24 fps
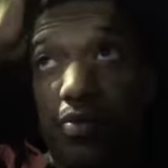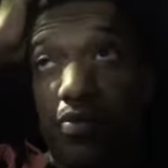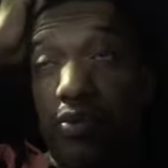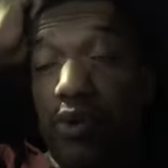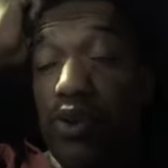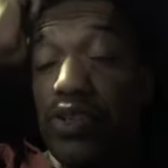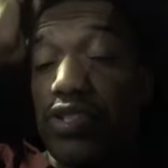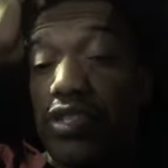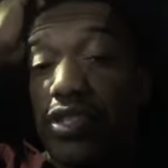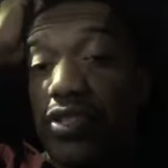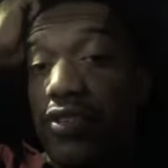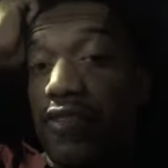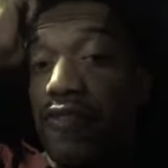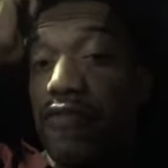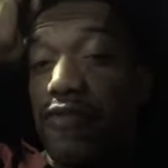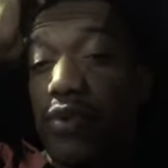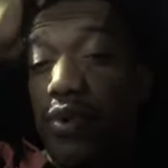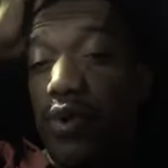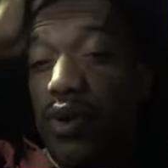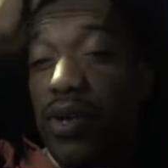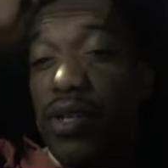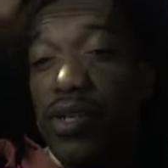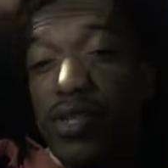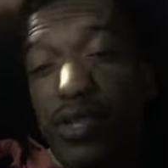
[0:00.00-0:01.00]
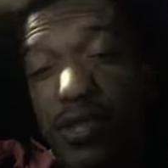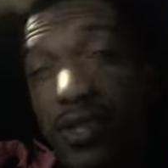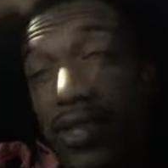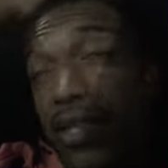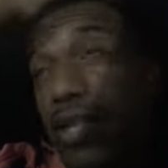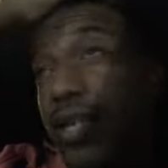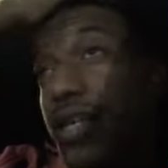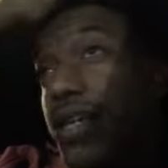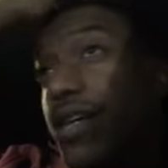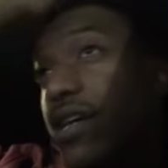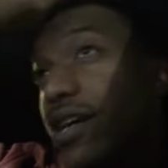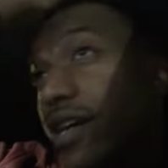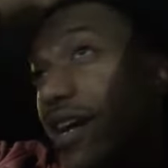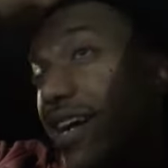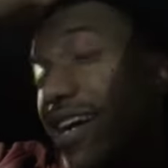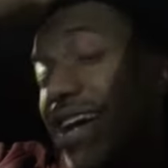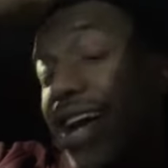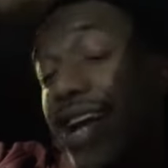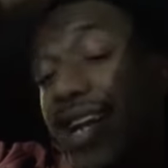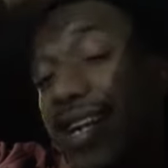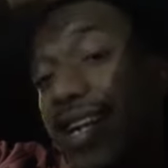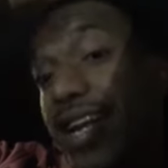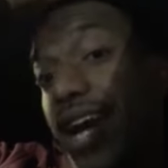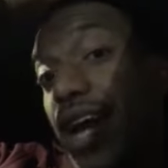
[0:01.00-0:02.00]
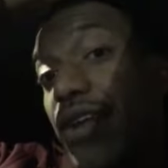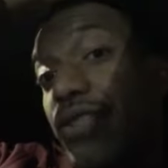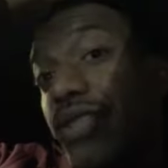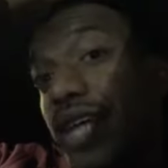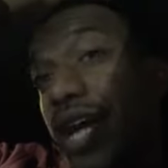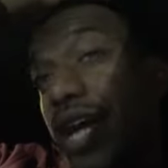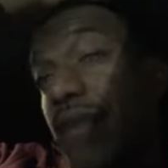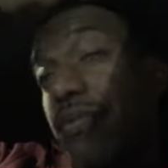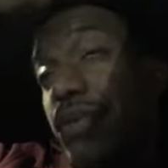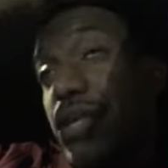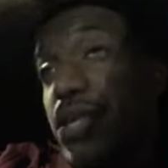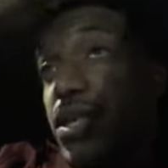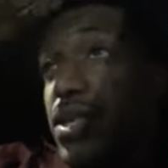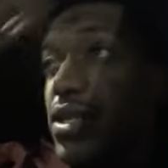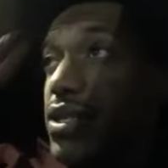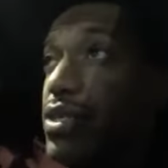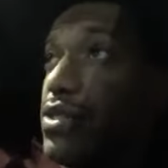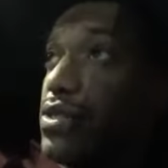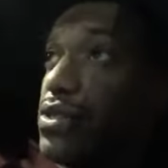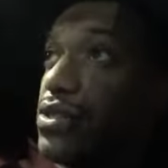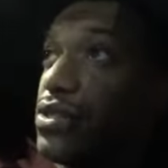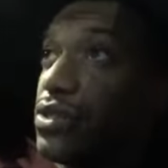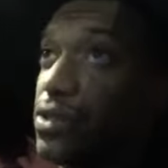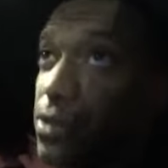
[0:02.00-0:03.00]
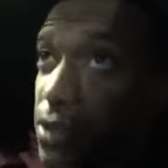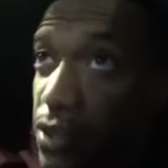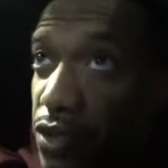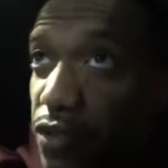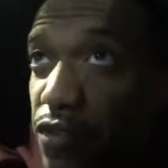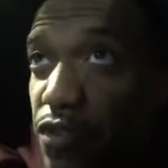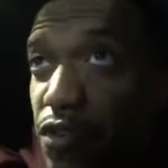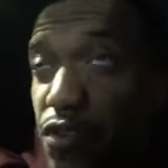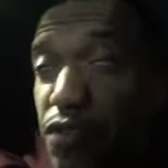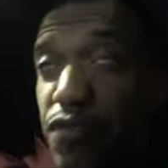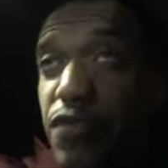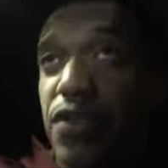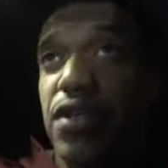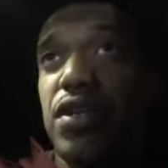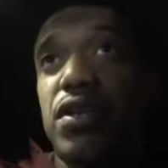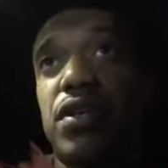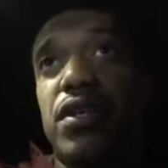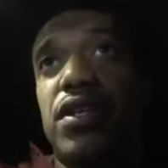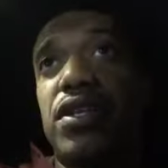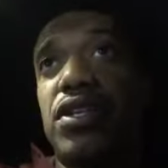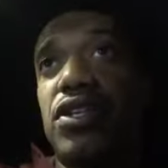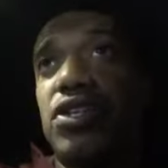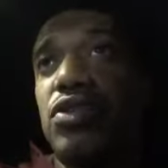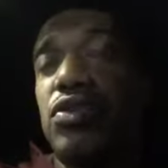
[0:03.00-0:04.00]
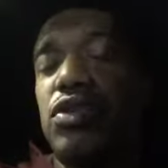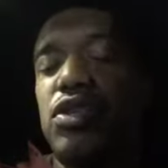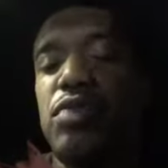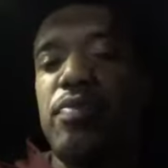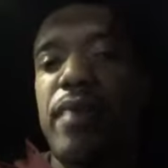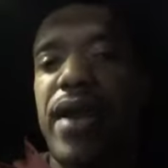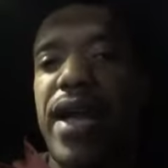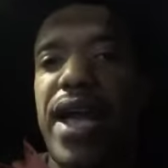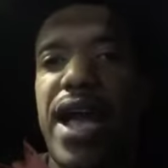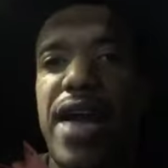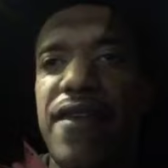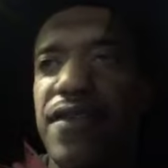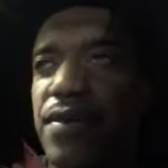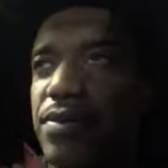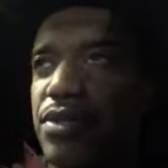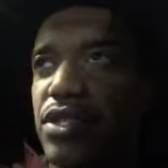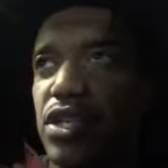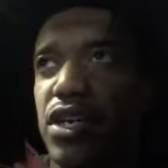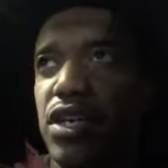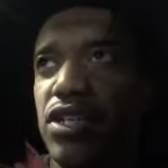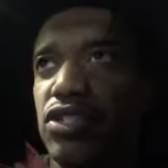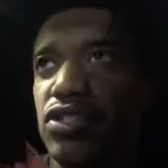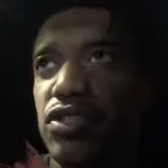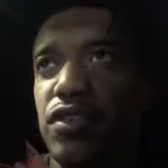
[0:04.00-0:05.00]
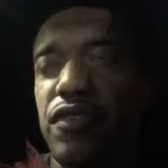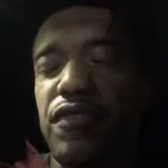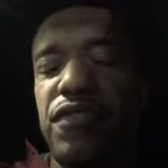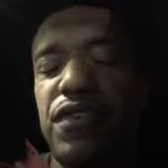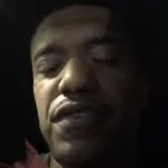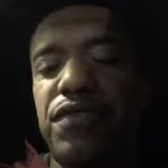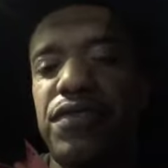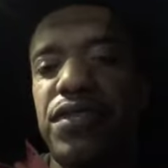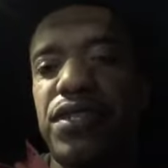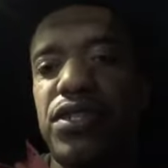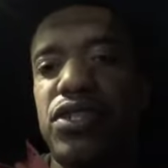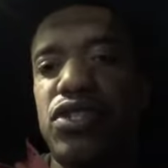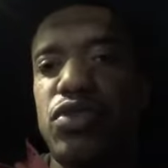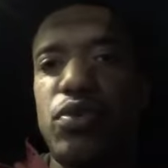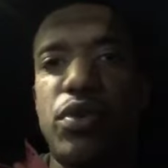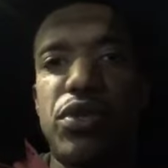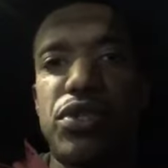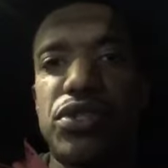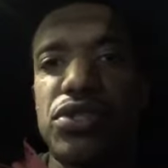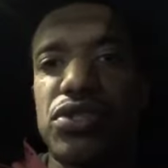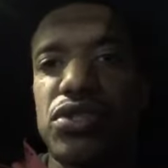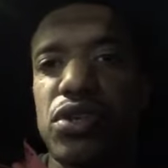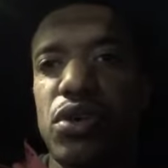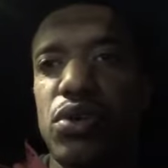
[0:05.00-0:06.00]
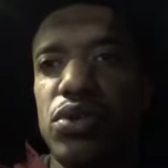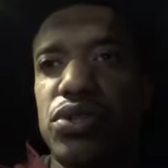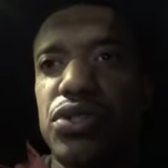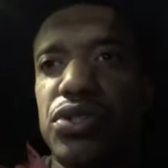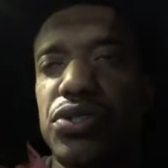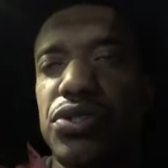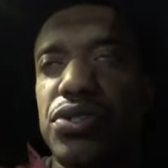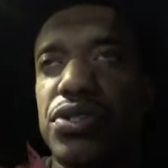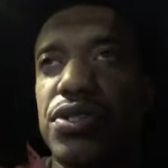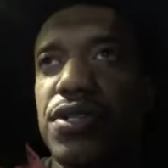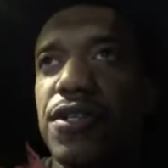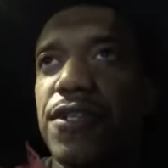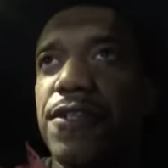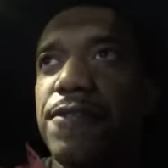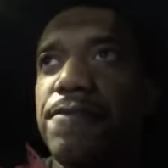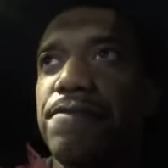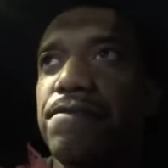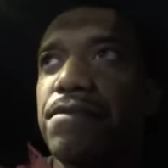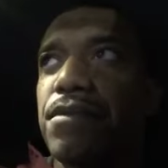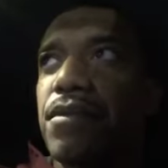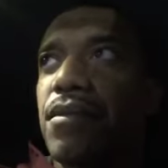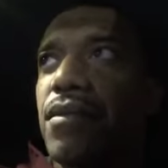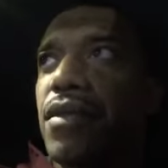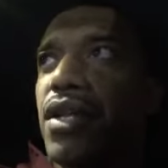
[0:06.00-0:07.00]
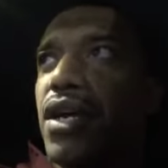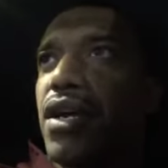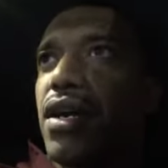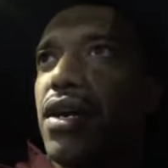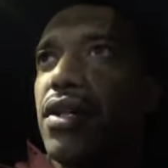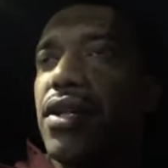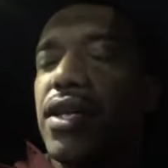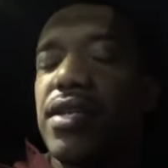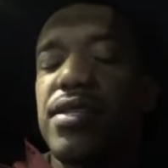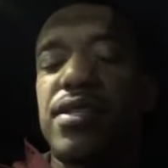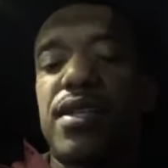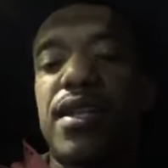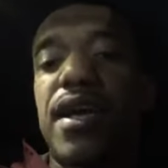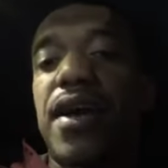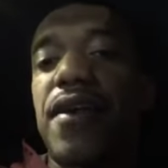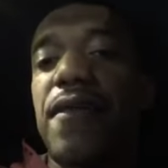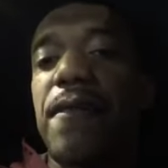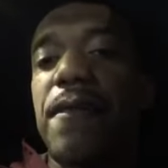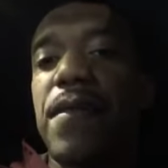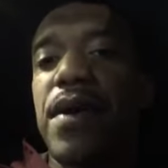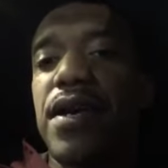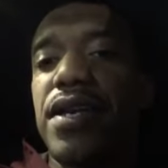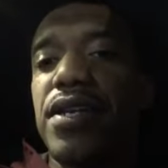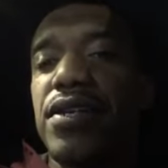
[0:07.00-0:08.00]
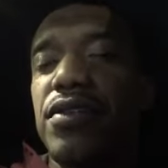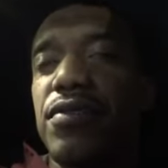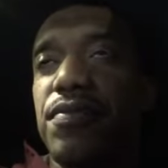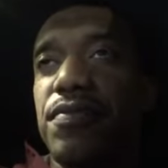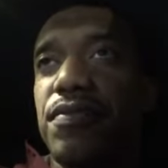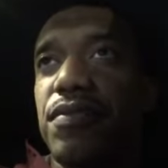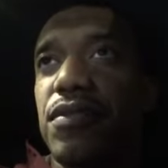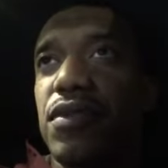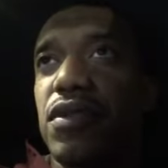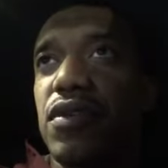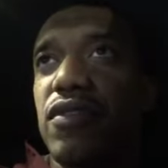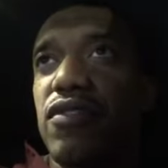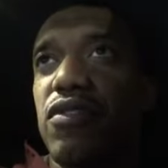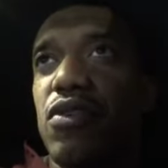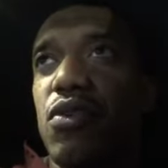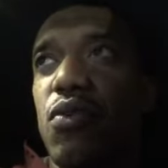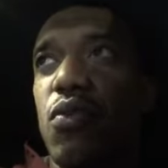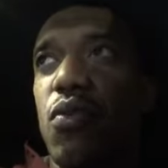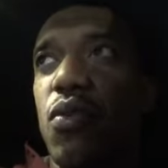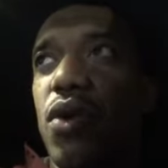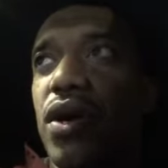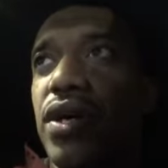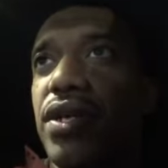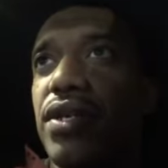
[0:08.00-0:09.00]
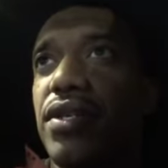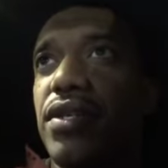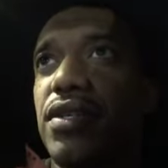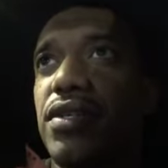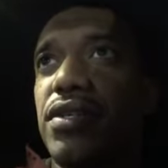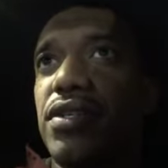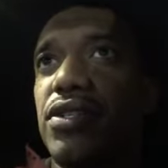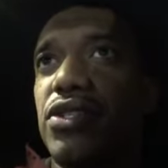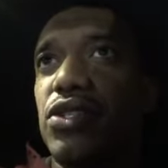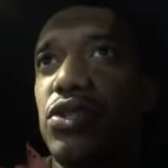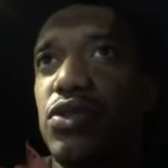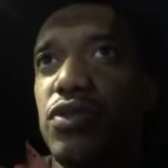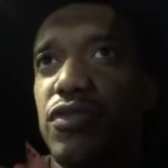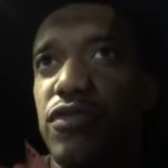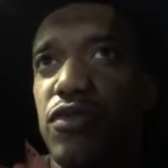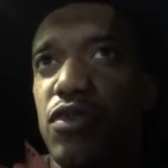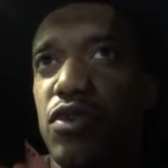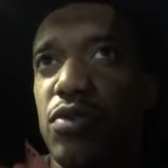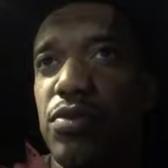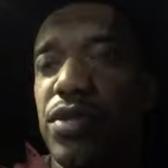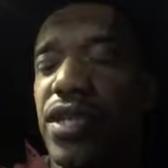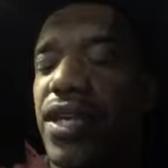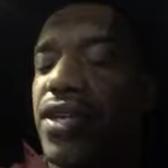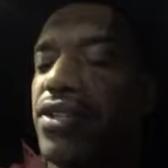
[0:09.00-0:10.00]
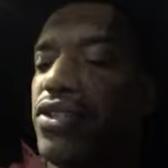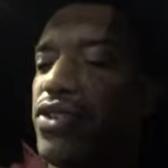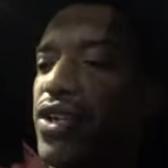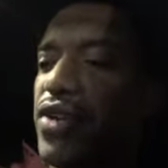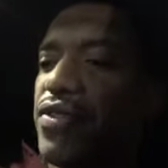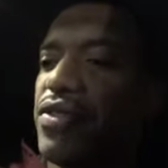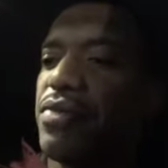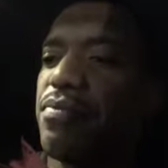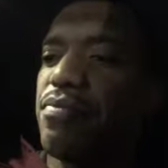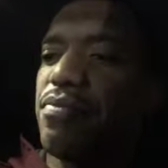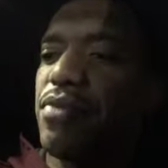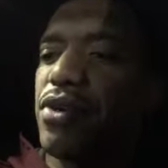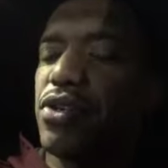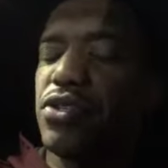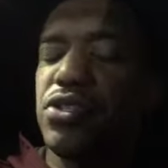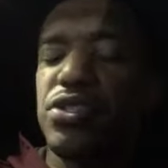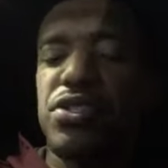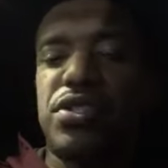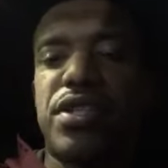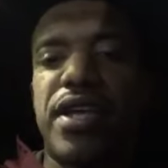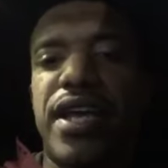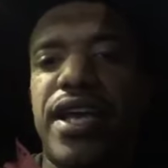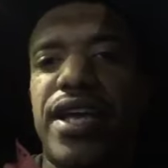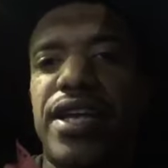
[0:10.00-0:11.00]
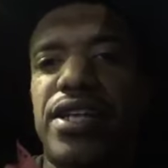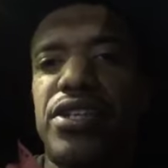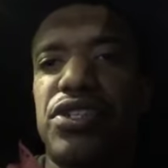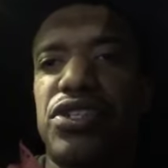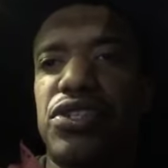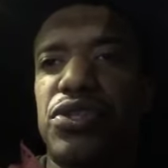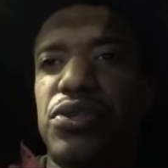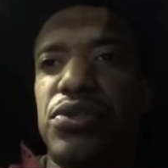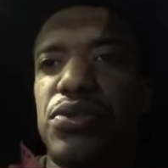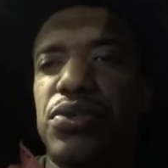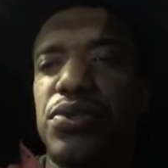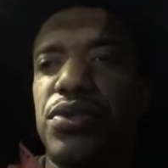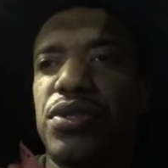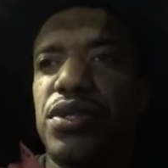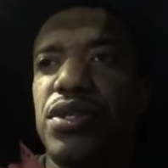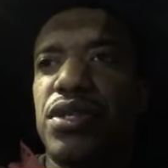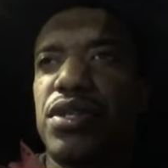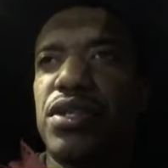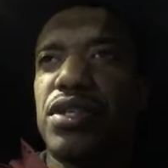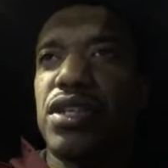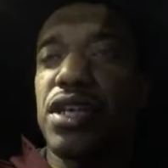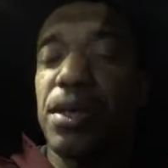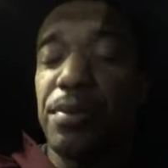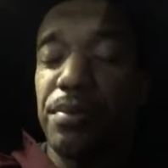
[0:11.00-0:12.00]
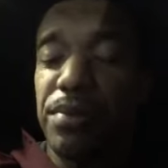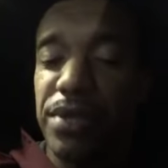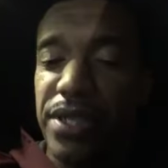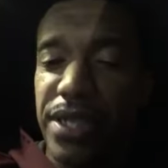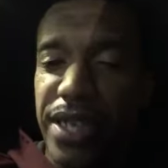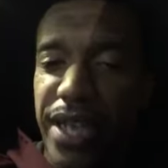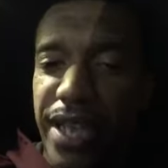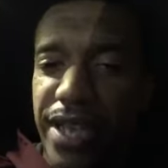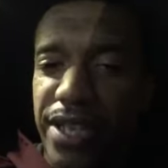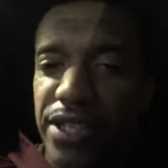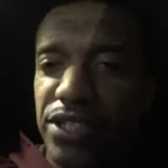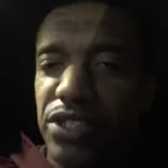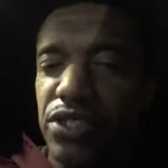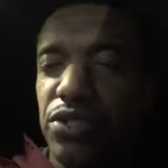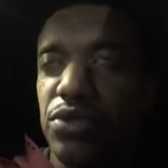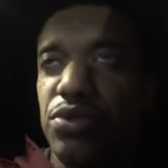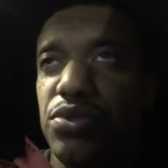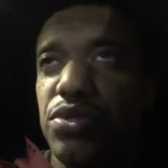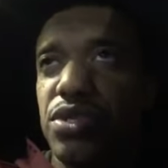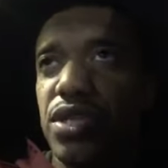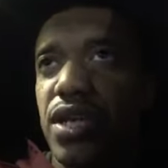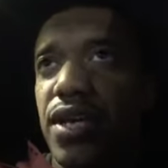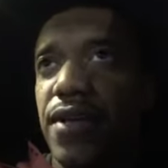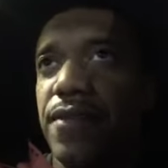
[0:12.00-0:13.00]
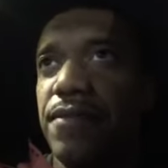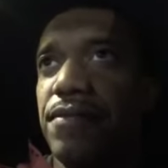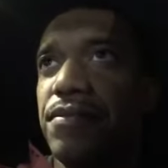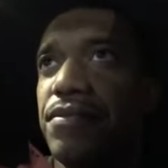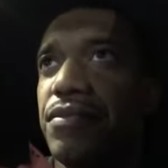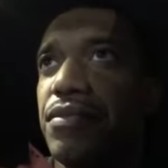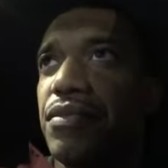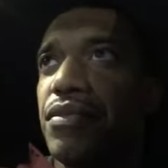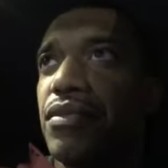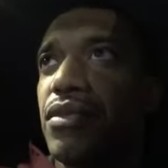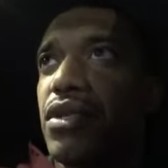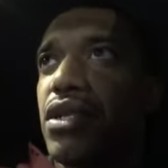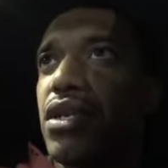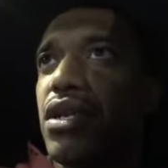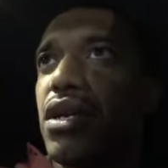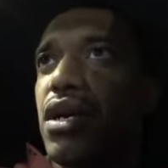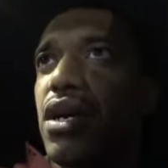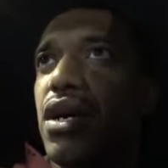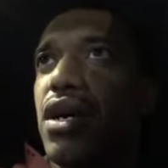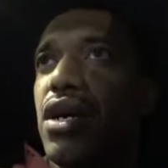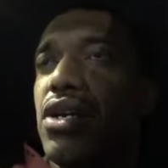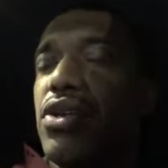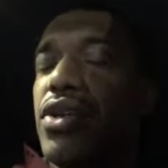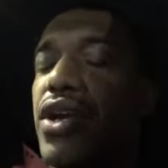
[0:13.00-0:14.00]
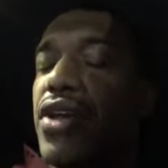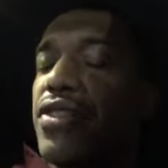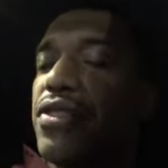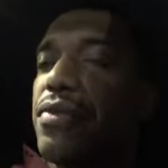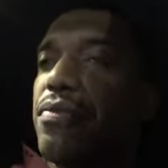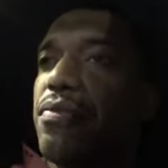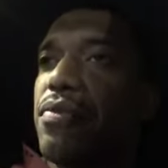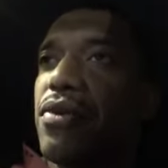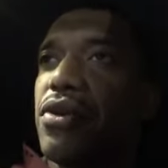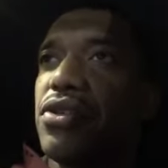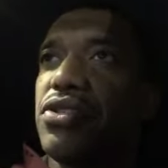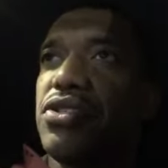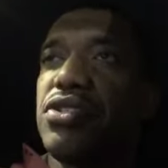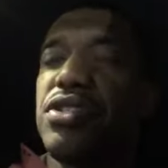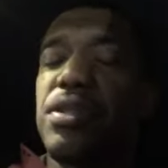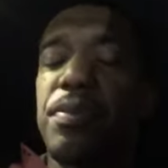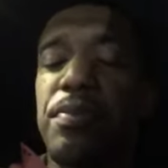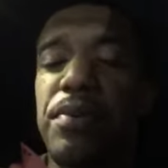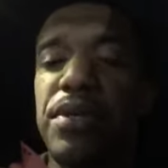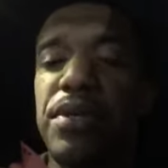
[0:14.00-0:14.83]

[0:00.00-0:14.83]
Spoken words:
purchase them for us. I kind of doubt that, because if you figure in the unit you may have up to 150, 200 soldiers, that's a lot of money for one uniform. You have to purchase the ASU, the complete ASU set. You have to purchase the